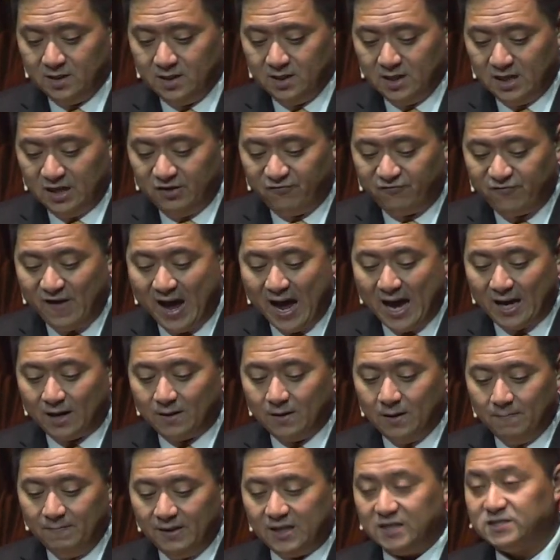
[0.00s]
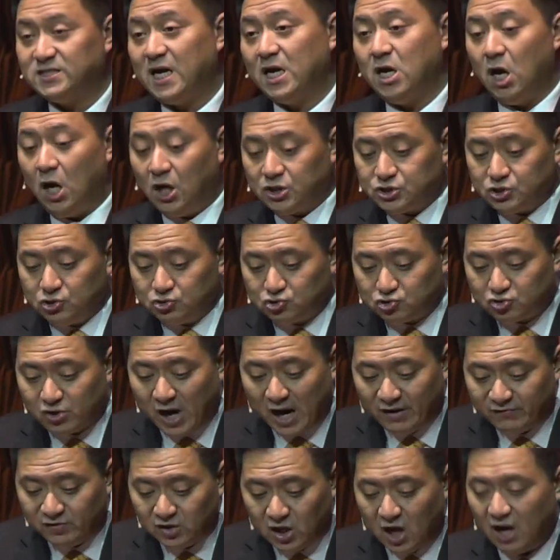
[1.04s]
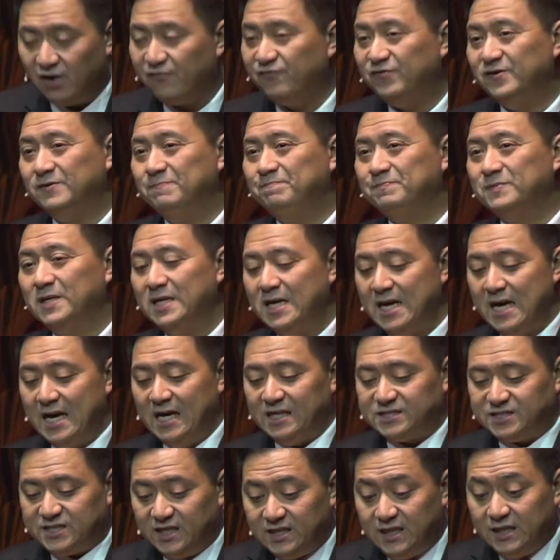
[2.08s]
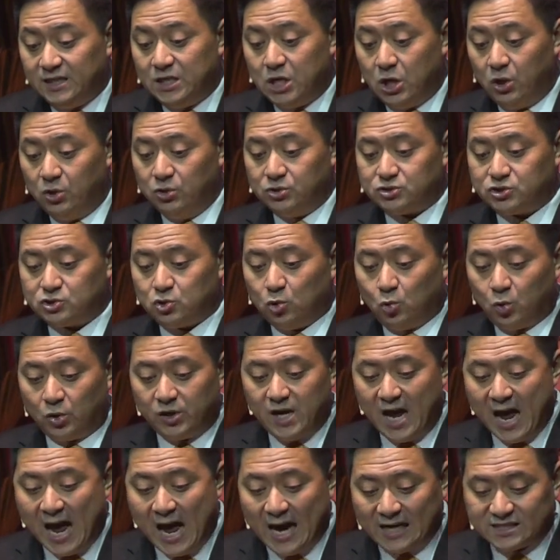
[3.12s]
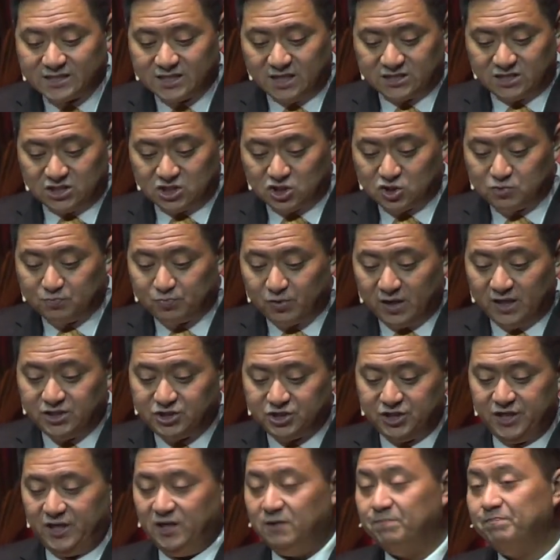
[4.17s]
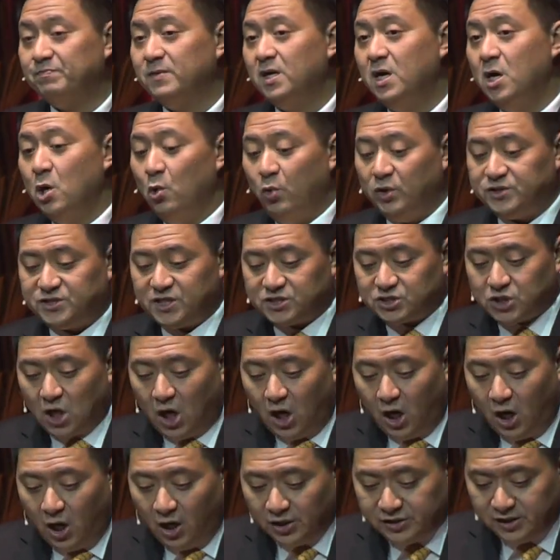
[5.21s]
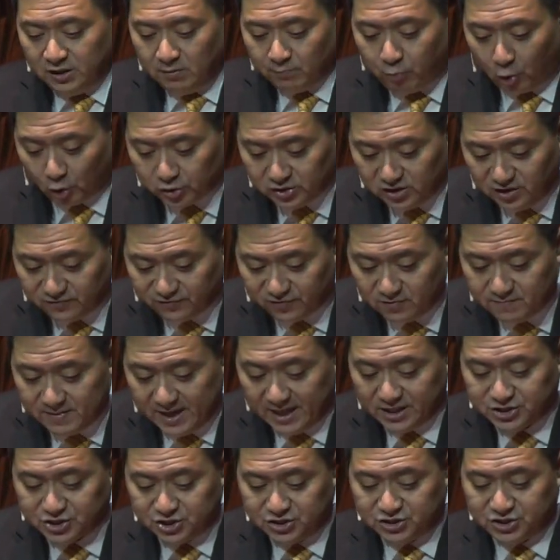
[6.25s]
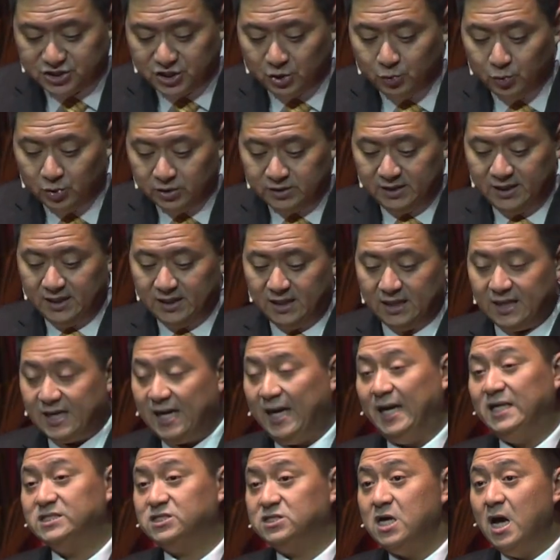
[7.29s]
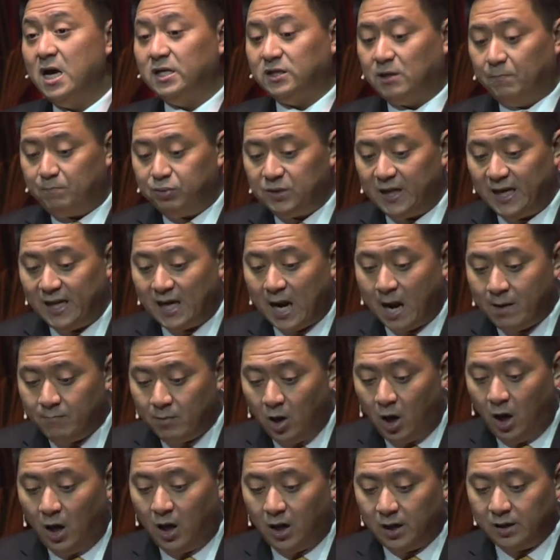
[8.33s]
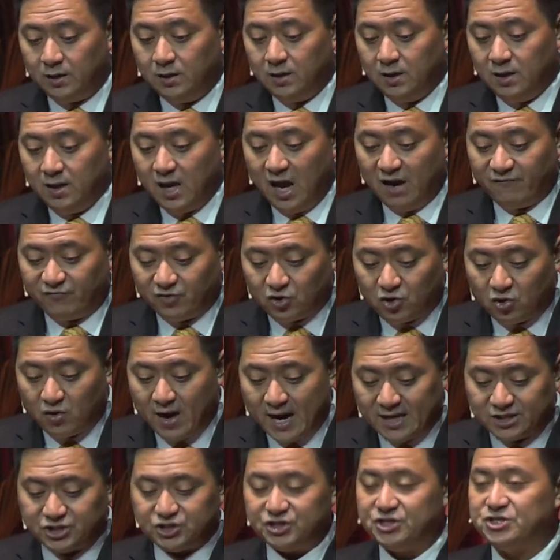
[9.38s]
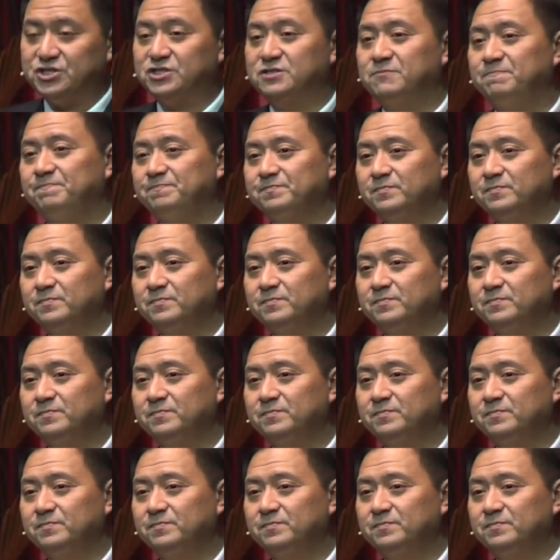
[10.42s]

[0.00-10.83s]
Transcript: In fact, because I also travel often, Cindy knows where to access a spreadsheet, which has all the important information she will need in case the plane I'm on ever crashes.